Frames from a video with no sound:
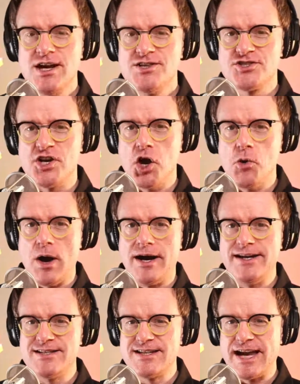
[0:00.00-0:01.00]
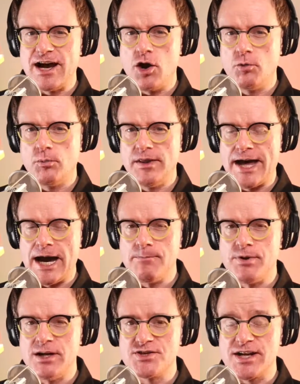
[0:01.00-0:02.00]
So I need to get on with that.
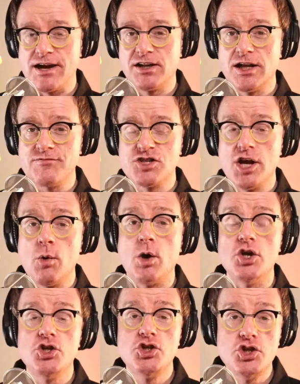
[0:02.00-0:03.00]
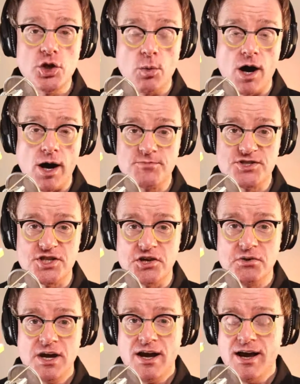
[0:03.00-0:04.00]
But I'd love to know what you are up to.